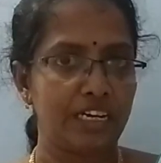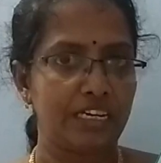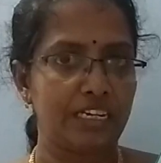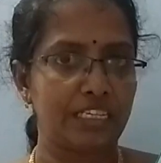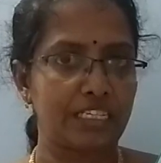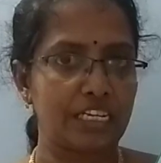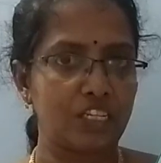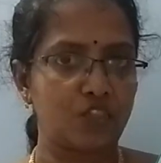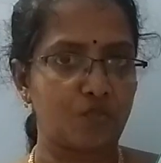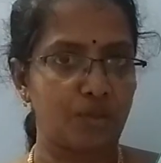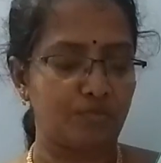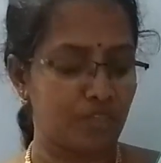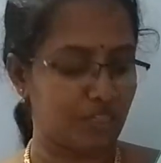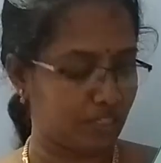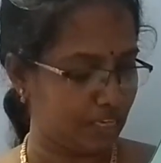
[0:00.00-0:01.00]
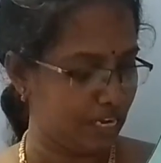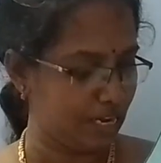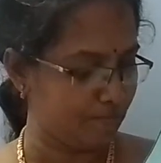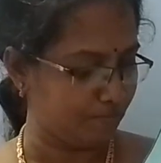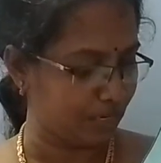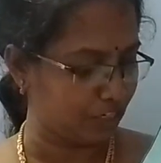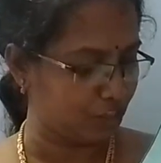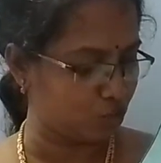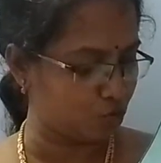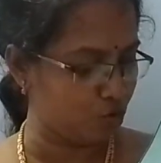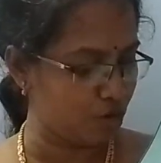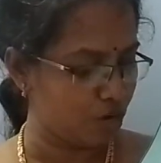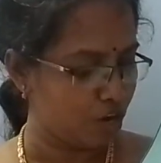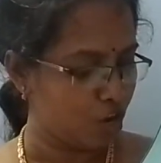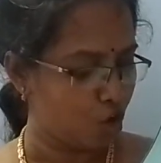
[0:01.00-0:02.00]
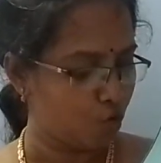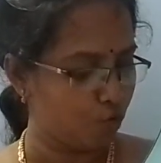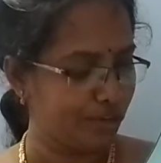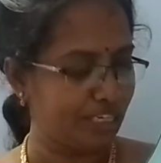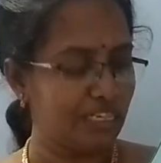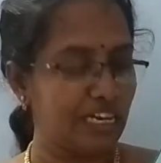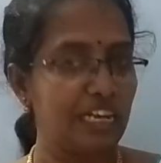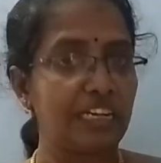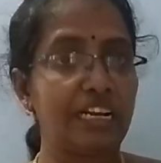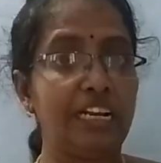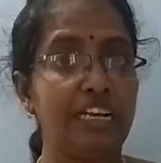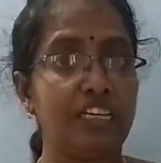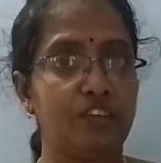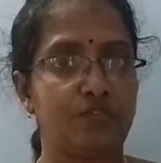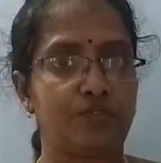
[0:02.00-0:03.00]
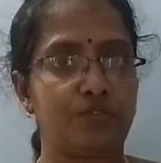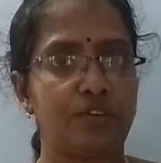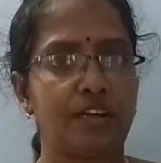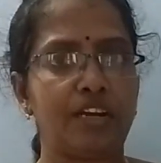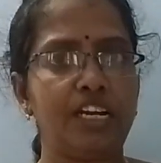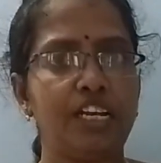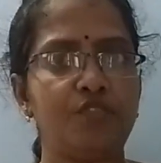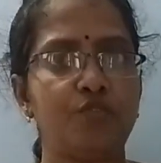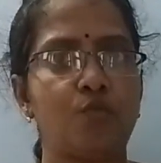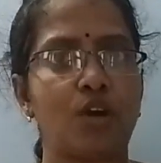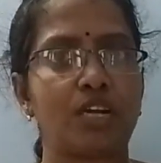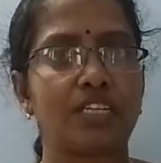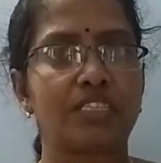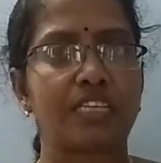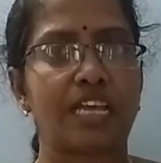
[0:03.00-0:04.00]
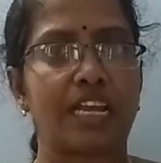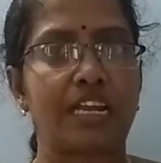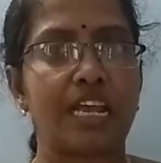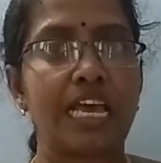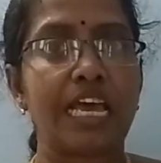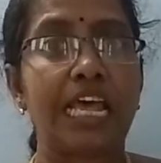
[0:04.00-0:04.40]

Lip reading: Distance from the sea, monsoon wind. Relief. Relief, what is that?